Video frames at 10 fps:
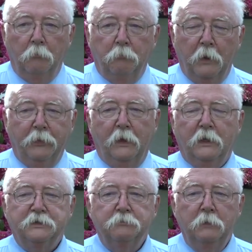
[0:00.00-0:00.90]
But that
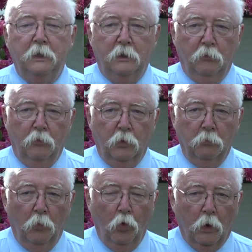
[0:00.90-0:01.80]
doesn't mean there were
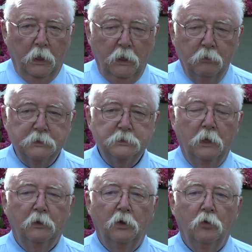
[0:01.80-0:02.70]
more. He was
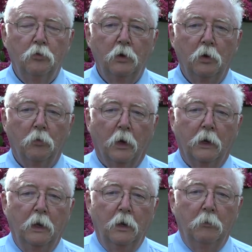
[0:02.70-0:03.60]
not the only one,
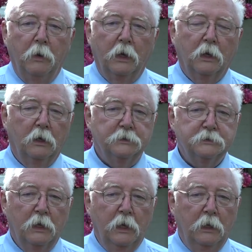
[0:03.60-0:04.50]
because
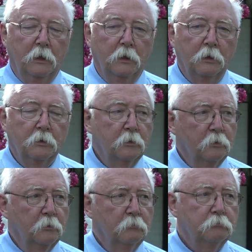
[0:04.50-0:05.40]

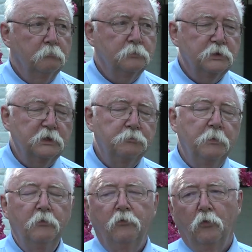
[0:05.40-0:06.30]
just
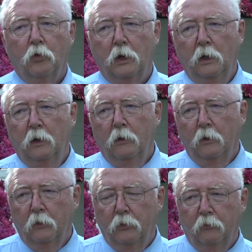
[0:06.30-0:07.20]
before
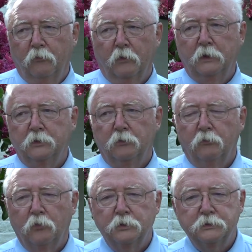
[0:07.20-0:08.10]
the French
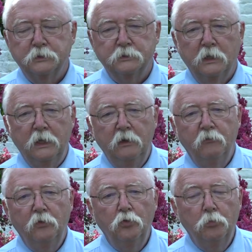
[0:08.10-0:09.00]
forces
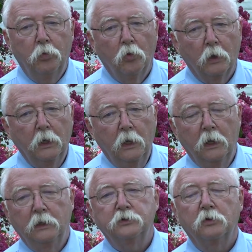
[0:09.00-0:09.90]
leave Newport
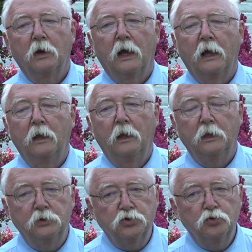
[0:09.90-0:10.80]
in
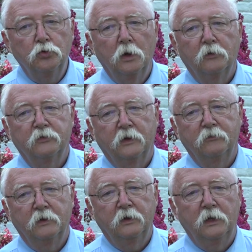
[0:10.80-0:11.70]
June of
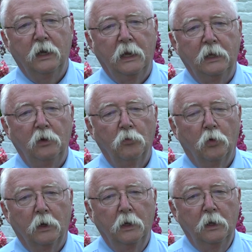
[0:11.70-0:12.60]

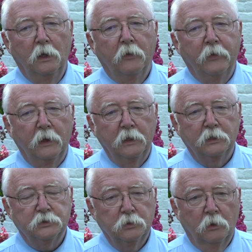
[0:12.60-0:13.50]
1781, there
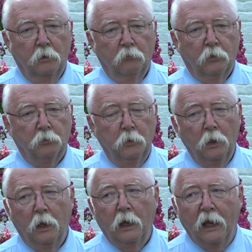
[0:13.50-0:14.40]
is what
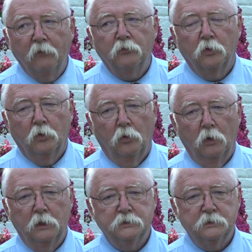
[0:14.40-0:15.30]
we have to call
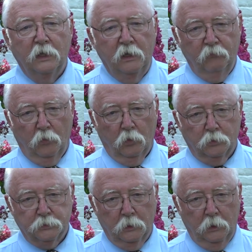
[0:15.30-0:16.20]
a slave
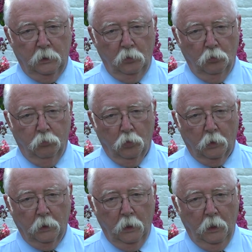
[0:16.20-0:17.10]
auction in
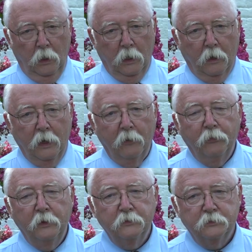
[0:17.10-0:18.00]
Newport. And at
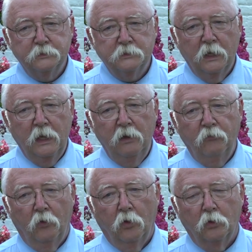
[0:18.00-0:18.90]
this slave
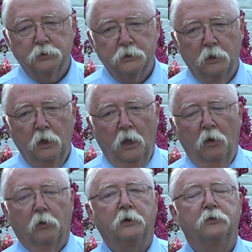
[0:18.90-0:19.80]
auction,
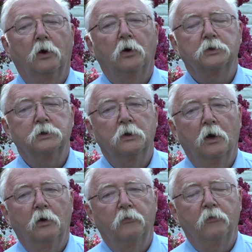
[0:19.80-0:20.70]
what is auctioned
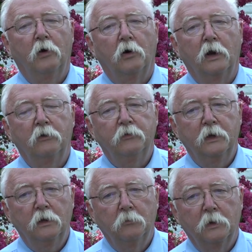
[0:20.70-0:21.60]
off are
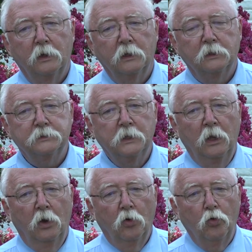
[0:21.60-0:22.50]
African Americans
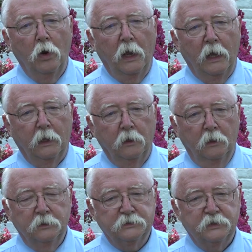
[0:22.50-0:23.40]
who had
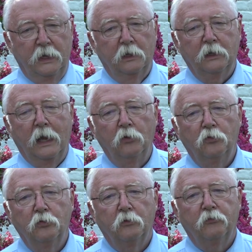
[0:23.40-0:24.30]
sailed out
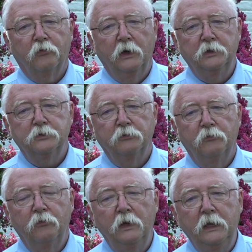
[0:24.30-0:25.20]
to a French
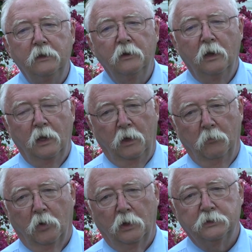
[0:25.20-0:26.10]
fleet in
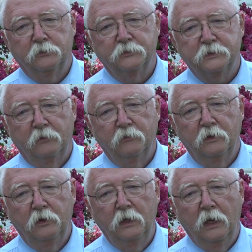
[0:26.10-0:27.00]
March of
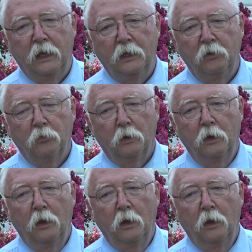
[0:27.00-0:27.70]
1781,